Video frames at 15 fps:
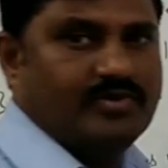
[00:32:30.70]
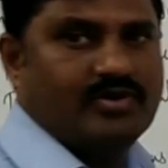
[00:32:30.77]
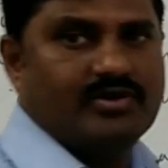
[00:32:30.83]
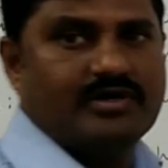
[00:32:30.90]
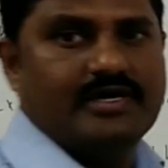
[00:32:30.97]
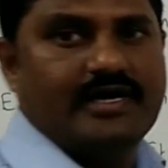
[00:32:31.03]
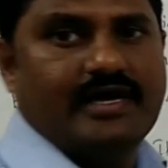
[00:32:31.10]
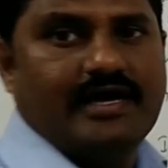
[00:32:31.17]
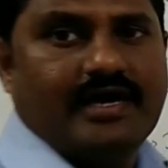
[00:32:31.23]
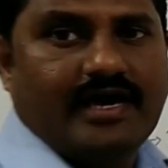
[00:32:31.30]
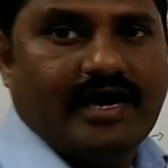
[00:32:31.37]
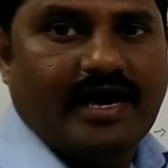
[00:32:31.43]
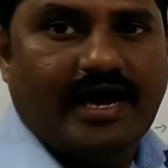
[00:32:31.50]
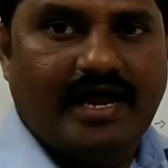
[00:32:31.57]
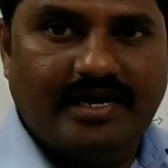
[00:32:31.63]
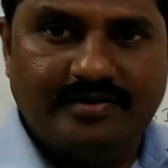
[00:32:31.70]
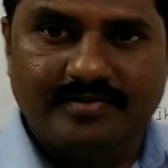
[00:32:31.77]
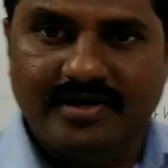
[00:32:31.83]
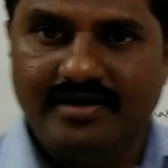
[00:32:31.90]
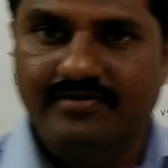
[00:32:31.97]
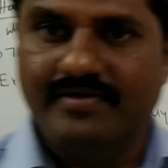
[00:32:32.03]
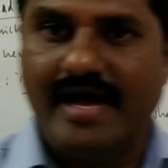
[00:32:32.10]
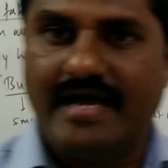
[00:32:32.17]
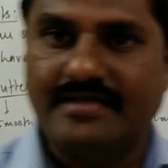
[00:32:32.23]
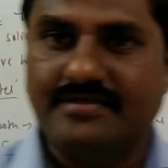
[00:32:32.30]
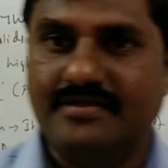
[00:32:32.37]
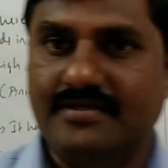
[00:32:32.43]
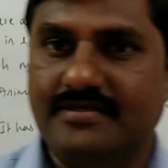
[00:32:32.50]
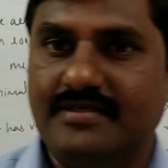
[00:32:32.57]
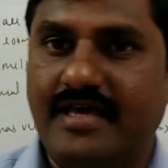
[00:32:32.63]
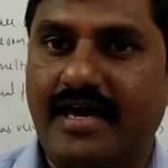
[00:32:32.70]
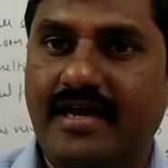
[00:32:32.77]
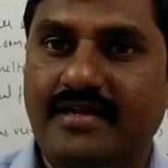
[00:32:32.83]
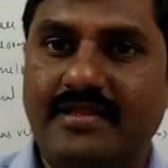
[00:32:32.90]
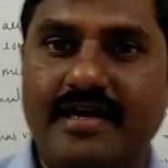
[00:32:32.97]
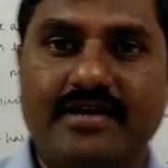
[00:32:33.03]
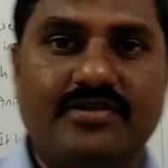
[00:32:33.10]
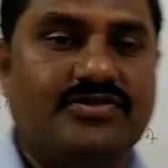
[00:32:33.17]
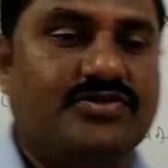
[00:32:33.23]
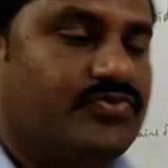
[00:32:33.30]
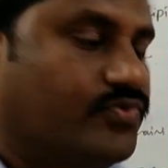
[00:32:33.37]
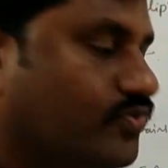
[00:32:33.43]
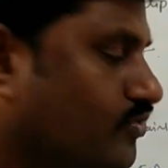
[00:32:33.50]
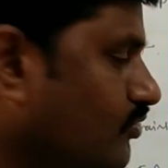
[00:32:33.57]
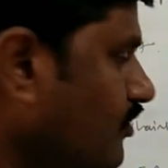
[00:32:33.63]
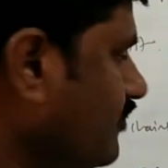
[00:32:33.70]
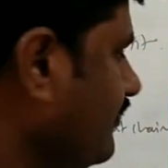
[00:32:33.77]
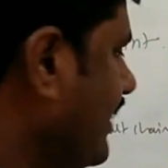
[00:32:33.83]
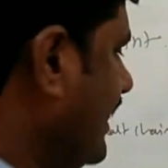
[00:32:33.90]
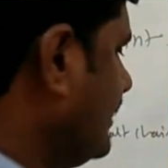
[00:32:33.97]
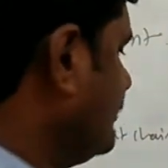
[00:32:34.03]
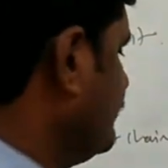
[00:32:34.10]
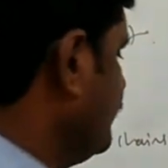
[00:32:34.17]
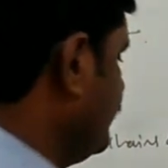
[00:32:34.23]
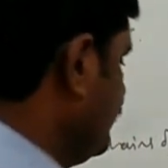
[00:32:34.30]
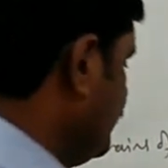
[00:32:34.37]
more animal wax is there, that is wool wax.